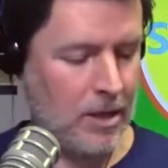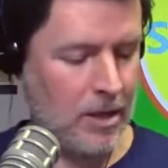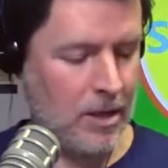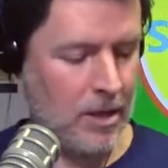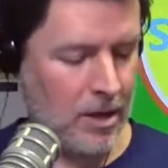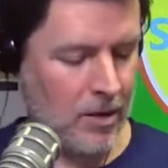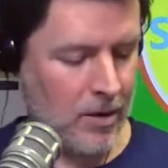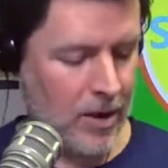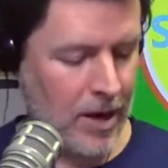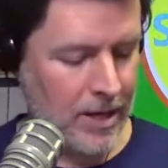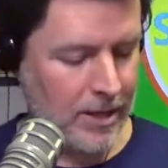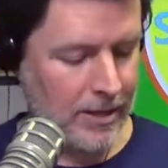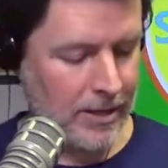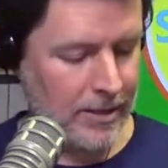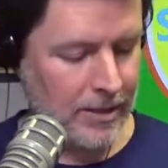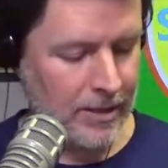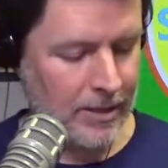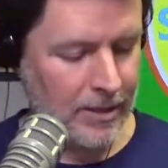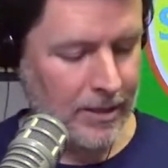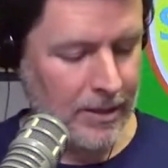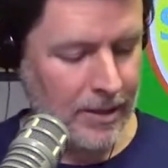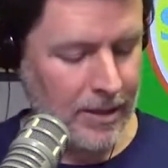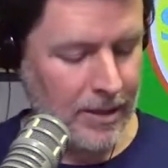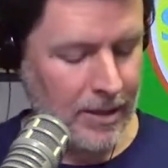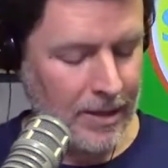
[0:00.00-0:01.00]
All right.
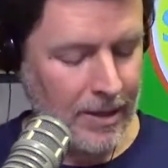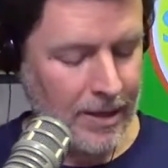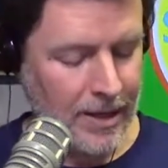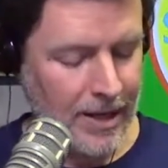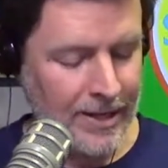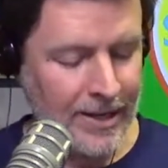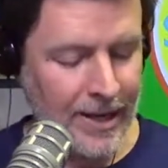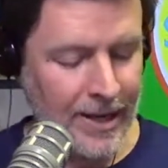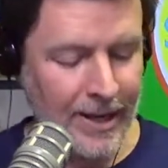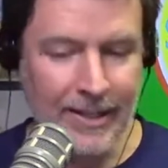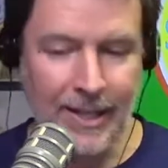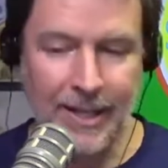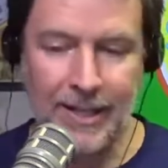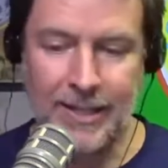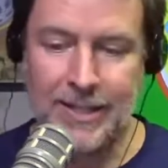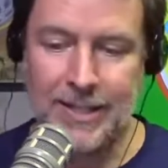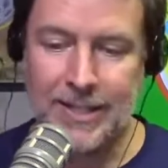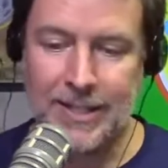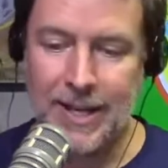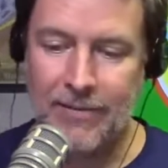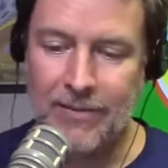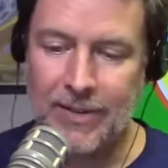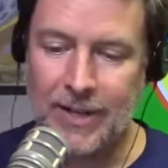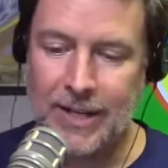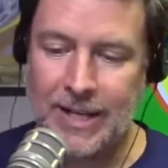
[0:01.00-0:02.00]
In
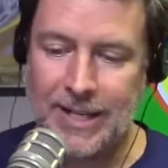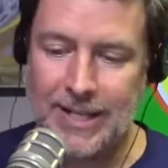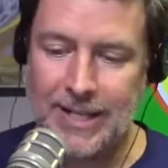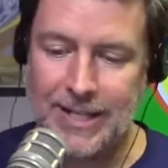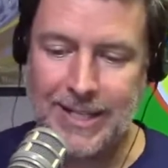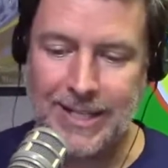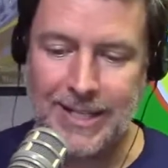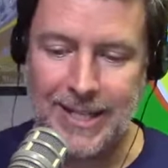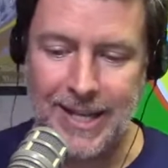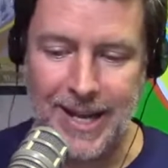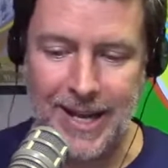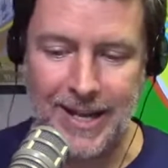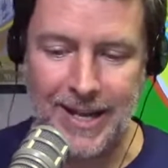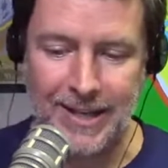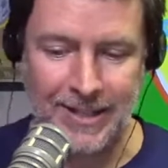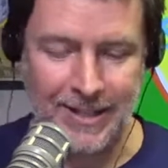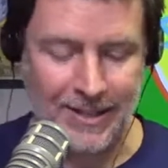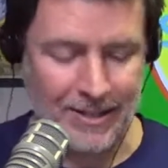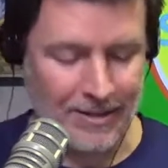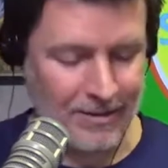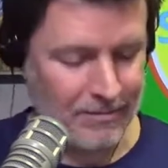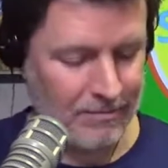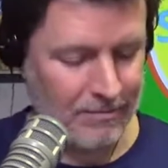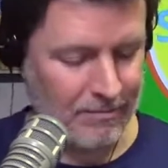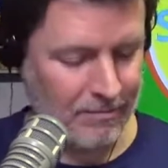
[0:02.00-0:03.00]

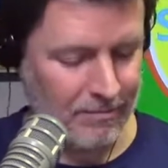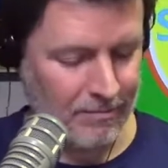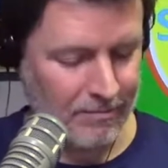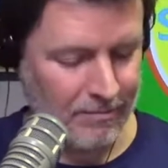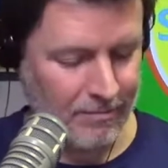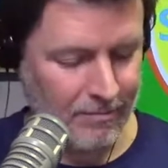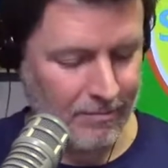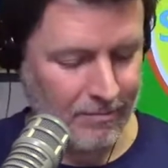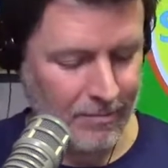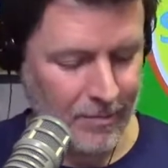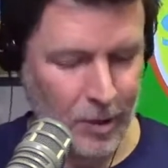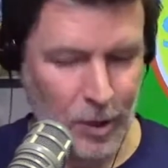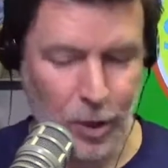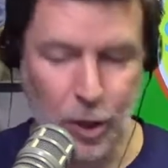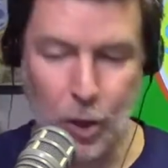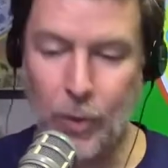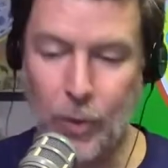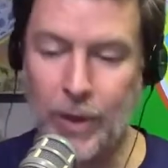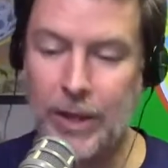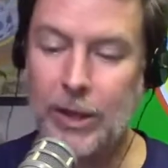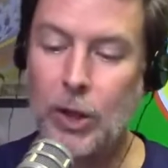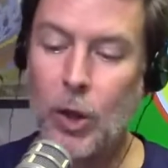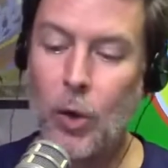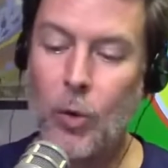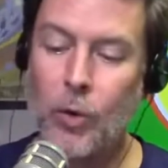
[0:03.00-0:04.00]
1976, Joey
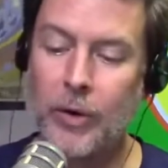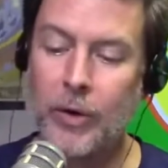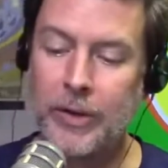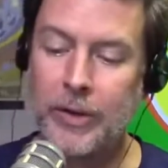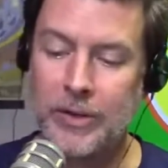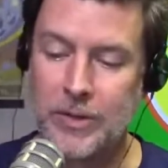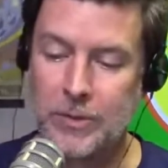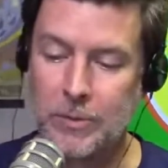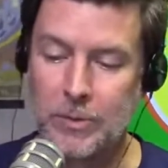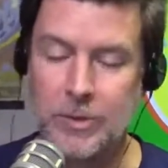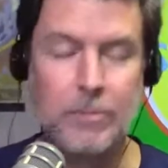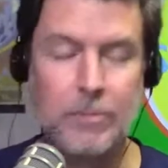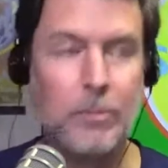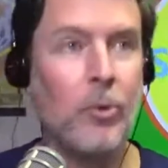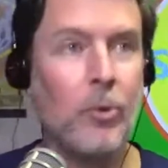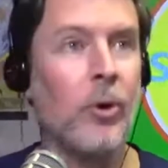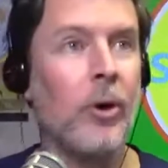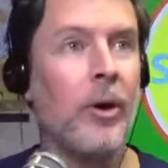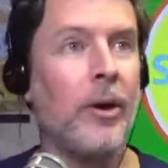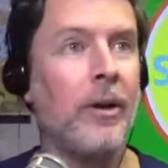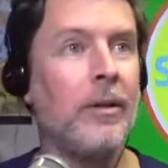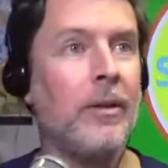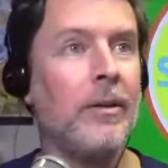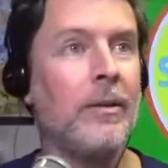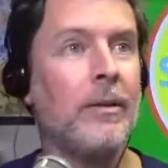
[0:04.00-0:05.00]
Lawrence was
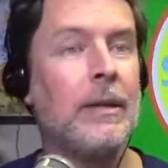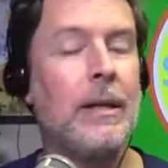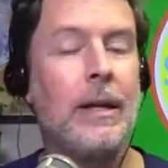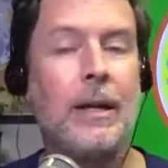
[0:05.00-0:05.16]
born.